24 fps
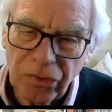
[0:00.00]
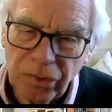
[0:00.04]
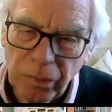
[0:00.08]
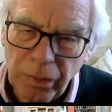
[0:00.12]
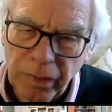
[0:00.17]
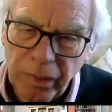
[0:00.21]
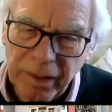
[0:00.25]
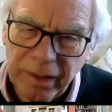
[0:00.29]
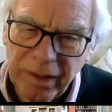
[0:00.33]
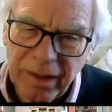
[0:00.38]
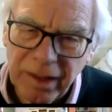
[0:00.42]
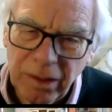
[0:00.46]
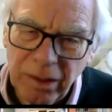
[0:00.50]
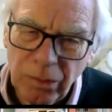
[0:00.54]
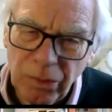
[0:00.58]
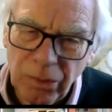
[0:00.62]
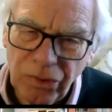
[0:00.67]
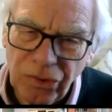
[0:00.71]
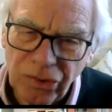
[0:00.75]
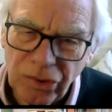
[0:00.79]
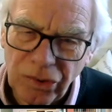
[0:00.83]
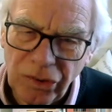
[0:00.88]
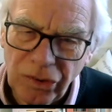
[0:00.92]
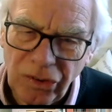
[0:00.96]
I think it
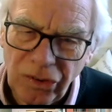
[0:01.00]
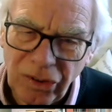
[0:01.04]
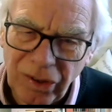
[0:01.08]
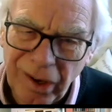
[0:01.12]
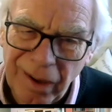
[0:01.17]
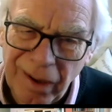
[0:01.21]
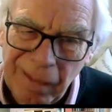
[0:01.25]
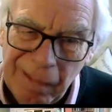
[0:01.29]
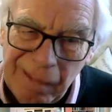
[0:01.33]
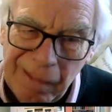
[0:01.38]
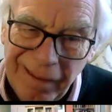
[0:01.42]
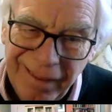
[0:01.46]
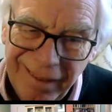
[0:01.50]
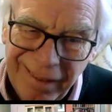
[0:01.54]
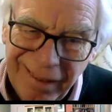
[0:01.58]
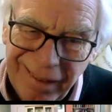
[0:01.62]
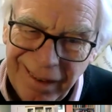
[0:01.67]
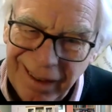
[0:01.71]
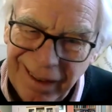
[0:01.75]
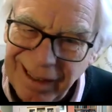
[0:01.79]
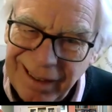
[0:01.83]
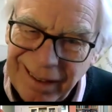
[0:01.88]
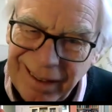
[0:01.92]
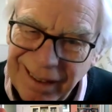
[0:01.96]
was such a
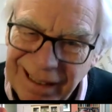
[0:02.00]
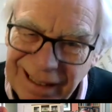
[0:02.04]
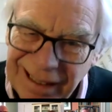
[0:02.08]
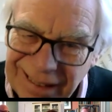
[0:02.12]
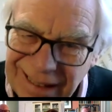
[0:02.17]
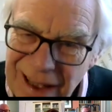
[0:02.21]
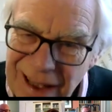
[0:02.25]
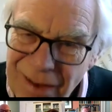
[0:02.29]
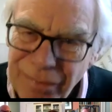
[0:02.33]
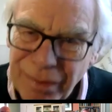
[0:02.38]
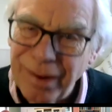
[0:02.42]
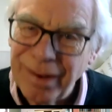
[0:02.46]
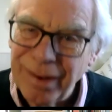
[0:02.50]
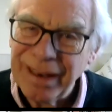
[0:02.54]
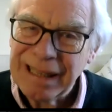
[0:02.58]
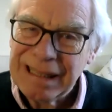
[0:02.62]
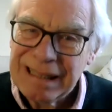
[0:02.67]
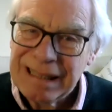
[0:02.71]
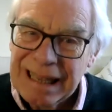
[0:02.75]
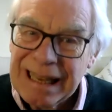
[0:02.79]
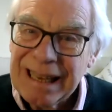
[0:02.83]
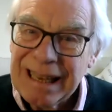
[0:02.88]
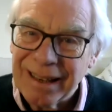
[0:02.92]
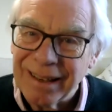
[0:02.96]
clever
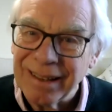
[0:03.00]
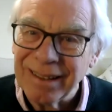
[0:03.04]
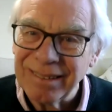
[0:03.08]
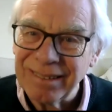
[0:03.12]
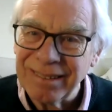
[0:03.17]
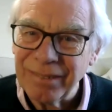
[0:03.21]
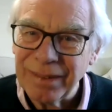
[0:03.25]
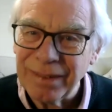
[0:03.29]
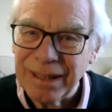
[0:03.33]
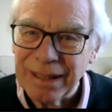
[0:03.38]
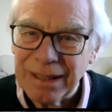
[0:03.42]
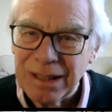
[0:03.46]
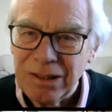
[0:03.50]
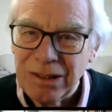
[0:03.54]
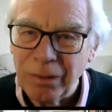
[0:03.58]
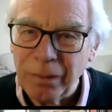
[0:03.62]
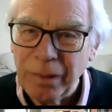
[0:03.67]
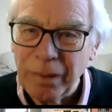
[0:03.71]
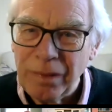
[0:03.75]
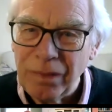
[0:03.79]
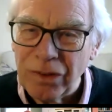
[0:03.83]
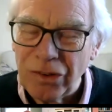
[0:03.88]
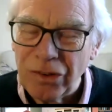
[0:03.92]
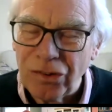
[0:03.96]
idea, really,
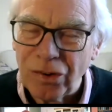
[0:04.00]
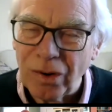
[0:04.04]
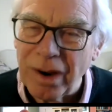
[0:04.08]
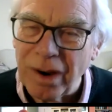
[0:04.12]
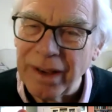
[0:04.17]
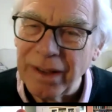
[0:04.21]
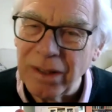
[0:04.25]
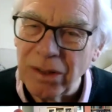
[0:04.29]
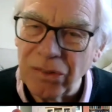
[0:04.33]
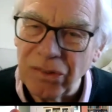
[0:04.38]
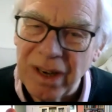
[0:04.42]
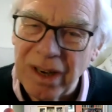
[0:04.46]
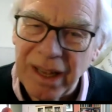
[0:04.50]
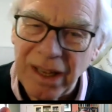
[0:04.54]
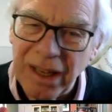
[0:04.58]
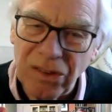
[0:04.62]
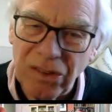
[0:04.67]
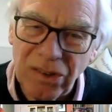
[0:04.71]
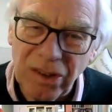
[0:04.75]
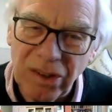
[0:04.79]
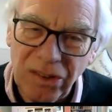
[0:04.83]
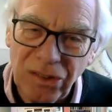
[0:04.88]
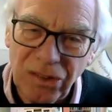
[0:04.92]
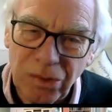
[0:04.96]
doing the trials in
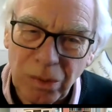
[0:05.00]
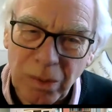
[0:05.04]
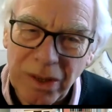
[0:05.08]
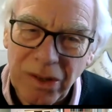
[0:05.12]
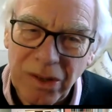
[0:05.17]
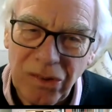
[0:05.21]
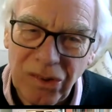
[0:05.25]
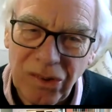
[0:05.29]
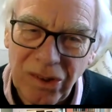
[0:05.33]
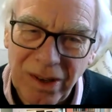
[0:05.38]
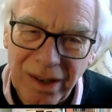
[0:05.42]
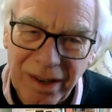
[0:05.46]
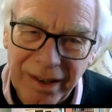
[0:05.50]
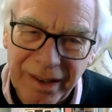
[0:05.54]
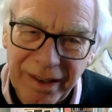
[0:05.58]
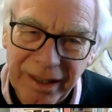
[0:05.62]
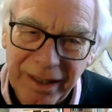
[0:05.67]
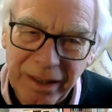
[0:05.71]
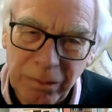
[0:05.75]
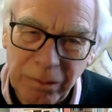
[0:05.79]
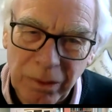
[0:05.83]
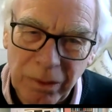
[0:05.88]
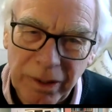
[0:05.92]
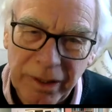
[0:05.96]

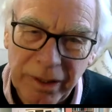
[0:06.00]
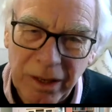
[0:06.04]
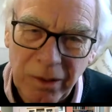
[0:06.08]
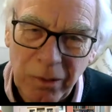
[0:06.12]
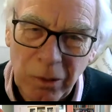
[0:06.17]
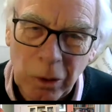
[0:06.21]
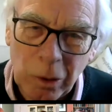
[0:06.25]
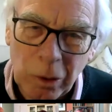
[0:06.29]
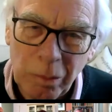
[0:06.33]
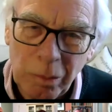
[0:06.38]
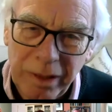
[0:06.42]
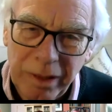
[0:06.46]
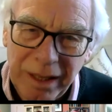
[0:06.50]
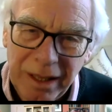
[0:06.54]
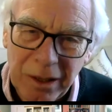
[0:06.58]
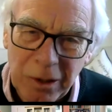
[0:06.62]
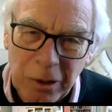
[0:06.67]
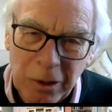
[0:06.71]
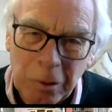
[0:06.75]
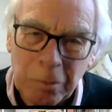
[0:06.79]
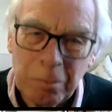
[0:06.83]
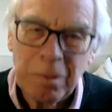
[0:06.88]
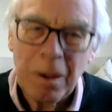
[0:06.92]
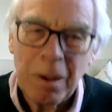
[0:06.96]
1829, where you're opening
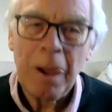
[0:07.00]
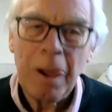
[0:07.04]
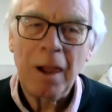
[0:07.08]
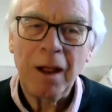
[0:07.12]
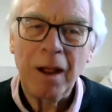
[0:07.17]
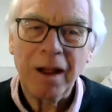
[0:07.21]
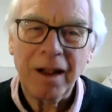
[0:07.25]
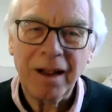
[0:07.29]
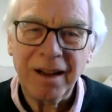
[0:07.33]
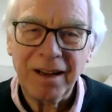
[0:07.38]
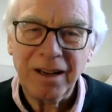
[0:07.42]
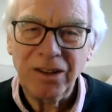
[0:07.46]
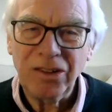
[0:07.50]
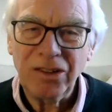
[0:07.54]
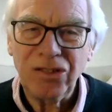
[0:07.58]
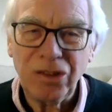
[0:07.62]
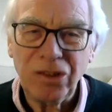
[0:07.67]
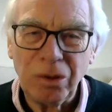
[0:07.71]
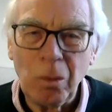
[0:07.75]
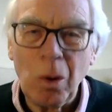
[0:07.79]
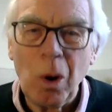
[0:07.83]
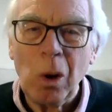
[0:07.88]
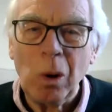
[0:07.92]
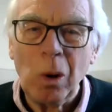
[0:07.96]
up
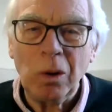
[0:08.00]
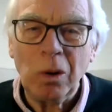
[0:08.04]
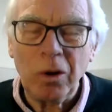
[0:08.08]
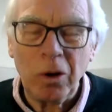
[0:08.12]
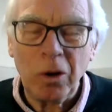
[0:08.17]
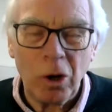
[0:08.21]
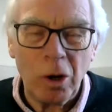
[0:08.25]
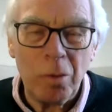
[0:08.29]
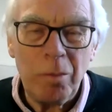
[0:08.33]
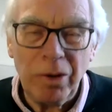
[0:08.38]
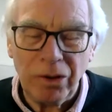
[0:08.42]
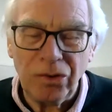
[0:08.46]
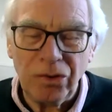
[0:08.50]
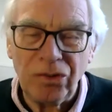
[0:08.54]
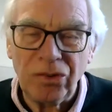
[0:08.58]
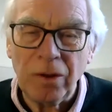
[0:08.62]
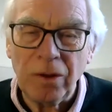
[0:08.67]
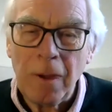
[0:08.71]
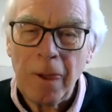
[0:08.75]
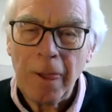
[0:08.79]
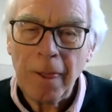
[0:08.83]
to all comers,